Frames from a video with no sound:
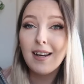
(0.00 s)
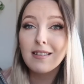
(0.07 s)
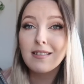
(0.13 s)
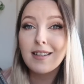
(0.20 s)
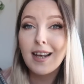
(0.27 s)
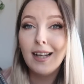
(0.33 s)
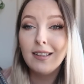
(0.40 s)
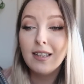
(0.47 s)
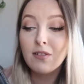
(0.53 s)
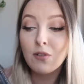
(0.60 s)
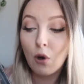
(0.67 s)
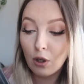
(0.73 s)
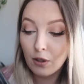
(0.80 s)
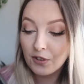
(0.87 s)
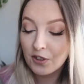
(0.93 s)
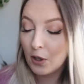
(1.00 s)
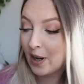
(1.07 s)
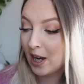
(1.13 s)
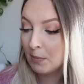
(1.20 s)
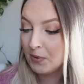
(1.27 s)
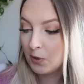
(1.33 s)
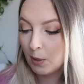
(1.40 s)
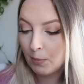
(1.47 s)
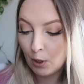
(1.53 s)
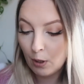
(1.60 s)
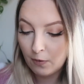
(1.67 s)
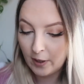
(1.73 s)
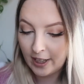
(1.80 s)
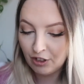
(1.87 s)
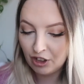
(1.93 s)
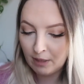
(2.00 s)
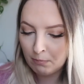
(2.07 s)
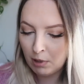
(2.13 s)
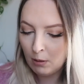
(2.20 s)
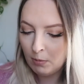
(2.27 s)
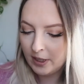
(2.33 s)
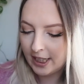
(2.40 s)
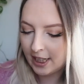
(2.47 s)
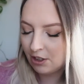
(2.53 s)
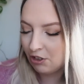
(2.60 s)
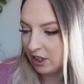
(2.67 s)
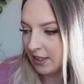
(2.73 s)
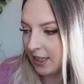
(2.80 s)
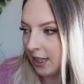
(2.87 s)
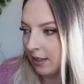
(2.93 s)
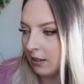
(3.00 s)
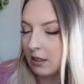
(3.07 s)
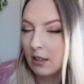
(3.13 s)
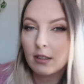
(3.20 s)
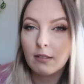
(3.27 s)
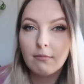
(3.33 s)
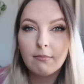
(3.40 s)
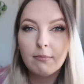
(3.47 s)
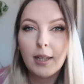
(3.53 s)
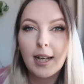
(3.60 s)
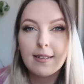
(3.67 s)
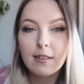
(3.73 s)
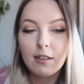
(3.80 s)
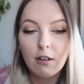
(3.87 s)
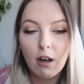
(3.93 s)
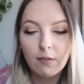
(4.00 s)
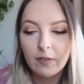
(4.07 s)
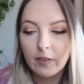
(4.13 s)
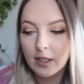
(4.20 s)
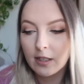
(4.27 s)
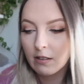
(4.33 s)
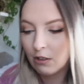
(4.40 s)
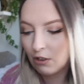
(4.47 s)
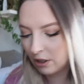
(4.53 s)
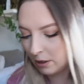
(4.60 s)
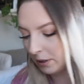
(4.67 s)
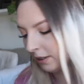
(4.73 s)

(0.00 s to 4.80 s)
art style is also absolutely beautiful. I should probably actually take the plastic off of this and show